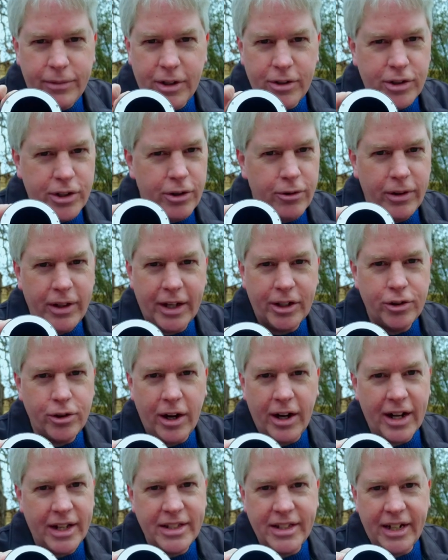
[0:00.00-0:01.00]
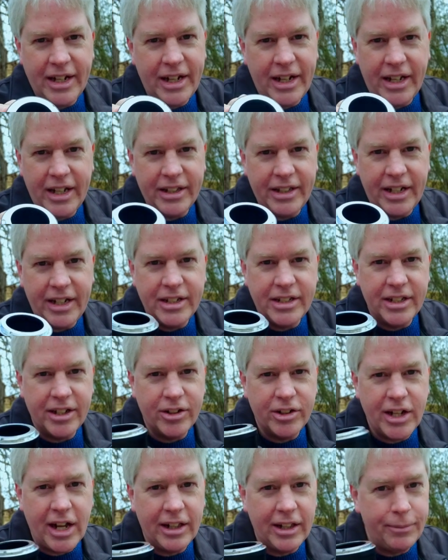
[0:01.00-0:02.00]
There's no electronics in any of these.
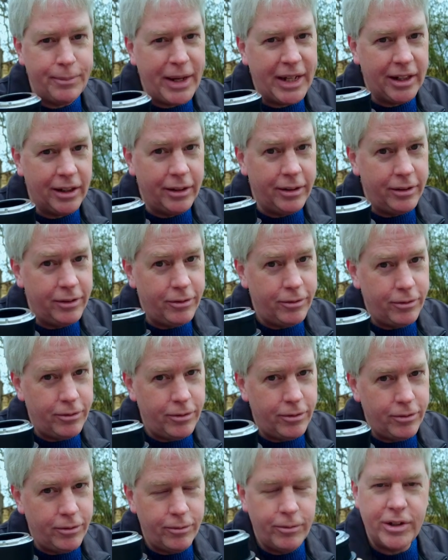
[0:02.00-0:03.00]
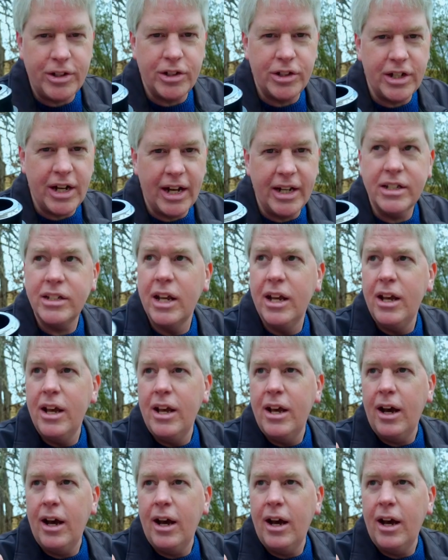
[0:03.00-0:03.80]
They're solid metal, which is nice.